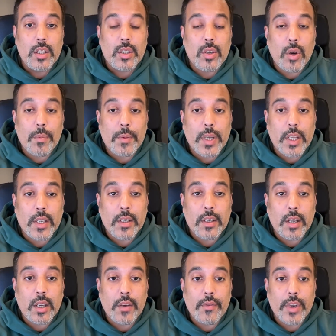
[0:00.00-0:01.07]
top 10
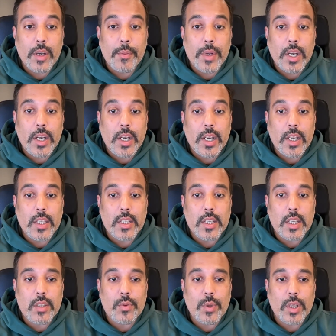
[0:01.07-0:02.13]
vulnerability list
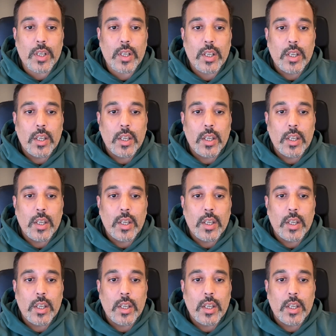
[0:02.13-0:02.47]
as well.